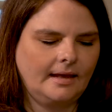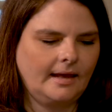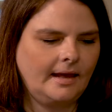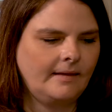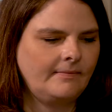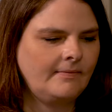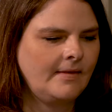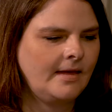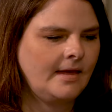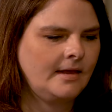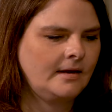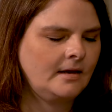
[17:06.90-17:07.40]

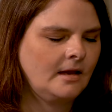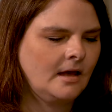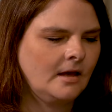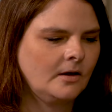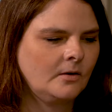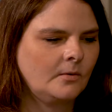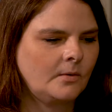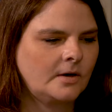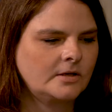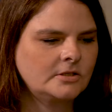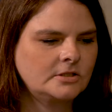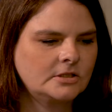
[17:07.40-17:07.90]
And then
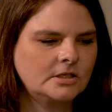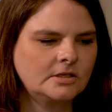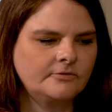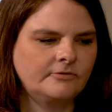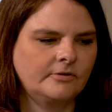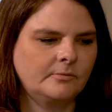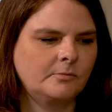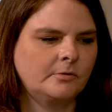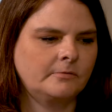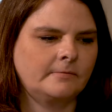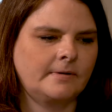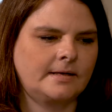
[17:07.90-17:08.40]
a question
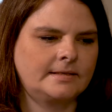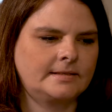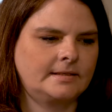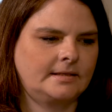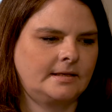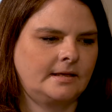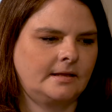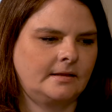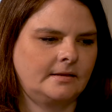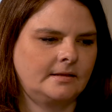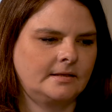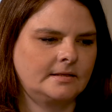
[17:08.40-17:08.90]
from a
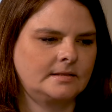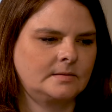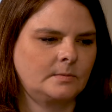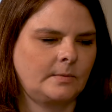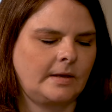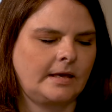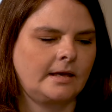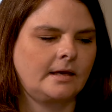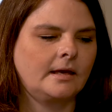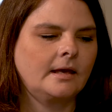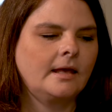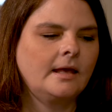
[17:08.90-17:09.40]
resident this
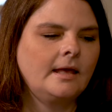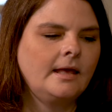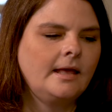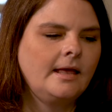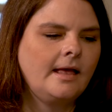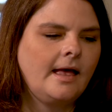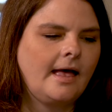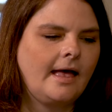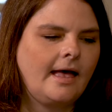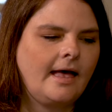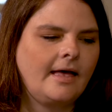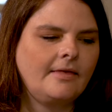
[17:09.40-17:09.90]
week.
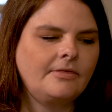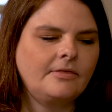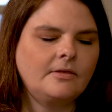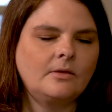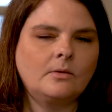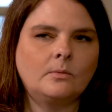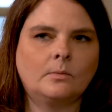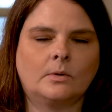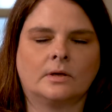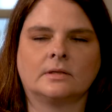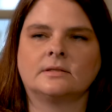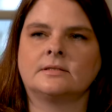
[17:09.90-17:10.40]

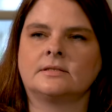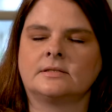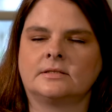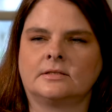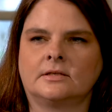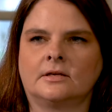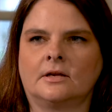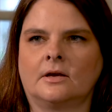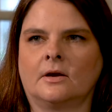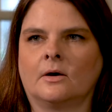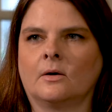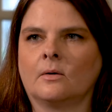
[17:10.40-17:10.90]
Ethel wants
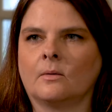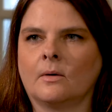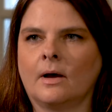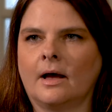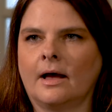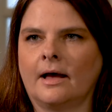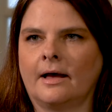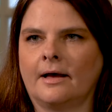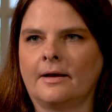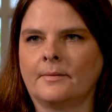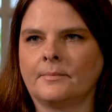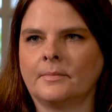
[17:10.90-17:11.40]
to know,
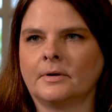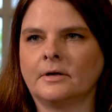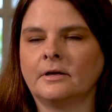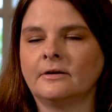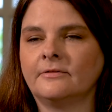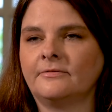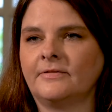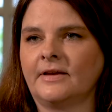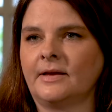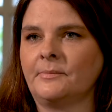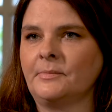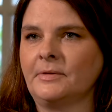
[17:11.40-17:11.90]

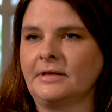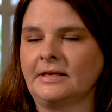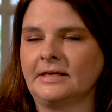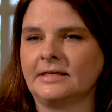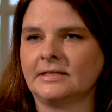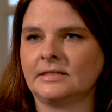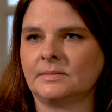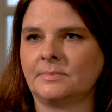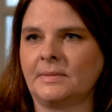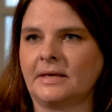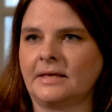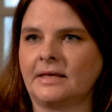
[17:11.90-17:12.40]
her family
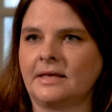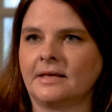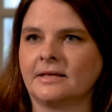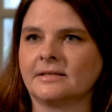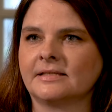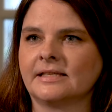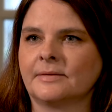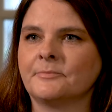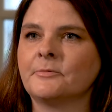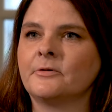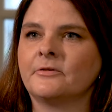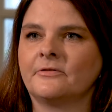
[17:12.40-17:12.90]
is making
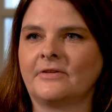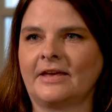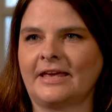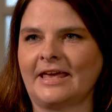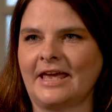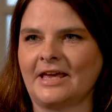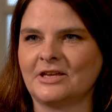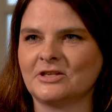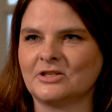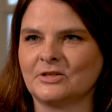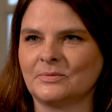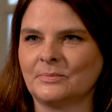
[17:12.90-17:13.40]
summer
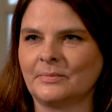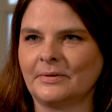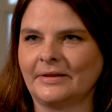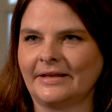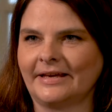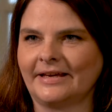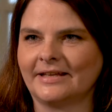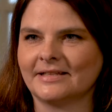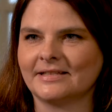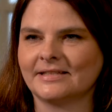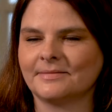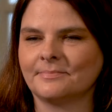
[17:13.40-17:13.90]
vacation
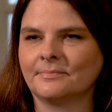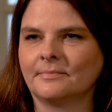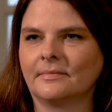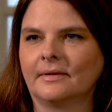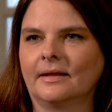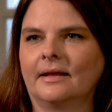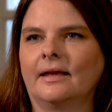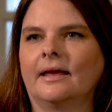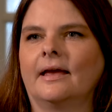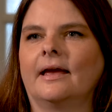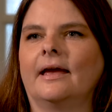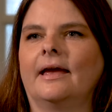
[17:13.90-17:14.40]
plans.
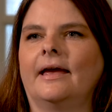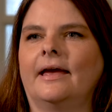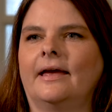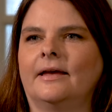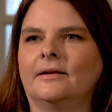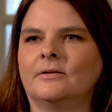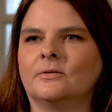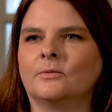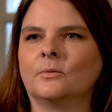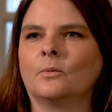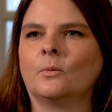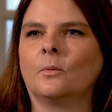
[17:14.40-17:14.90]

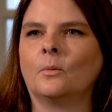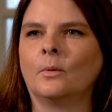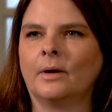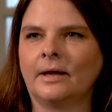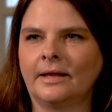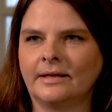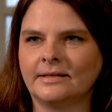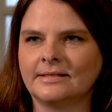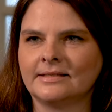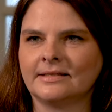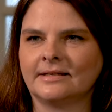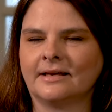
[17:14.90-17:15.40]
And
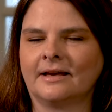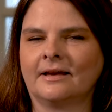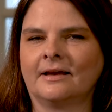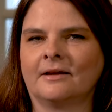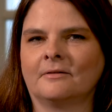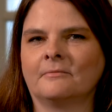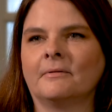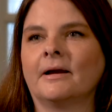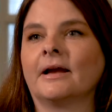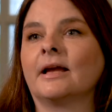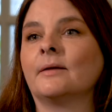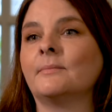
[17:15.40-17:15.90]
what
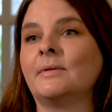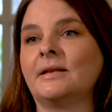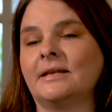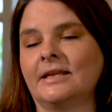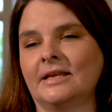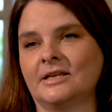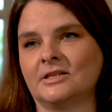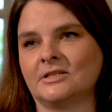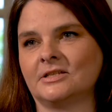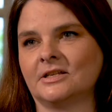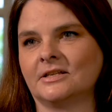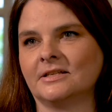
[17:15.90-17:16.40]

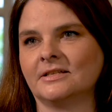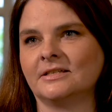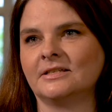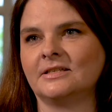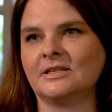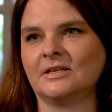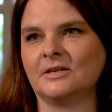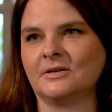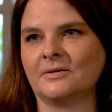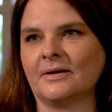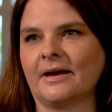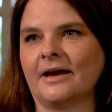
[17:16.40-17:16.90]
recommendations
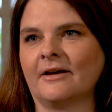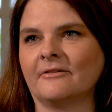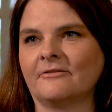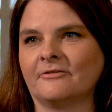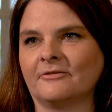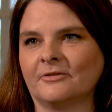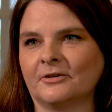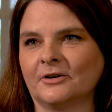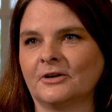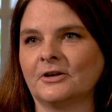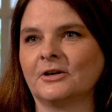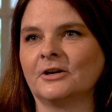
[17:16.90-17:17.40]
do you have
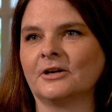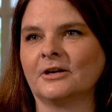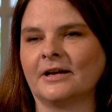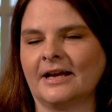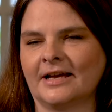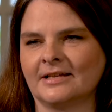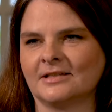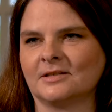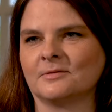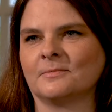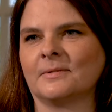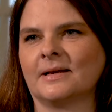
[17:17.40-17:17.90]
for her
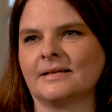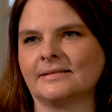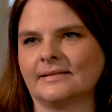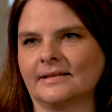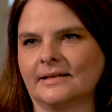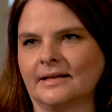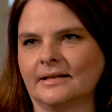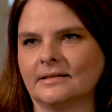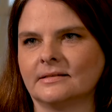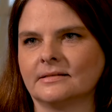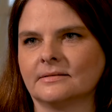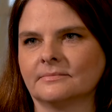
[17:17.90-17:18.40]
as a
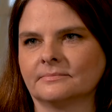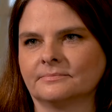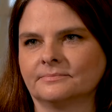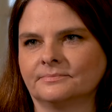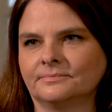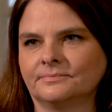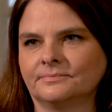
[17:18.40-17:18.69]
resident?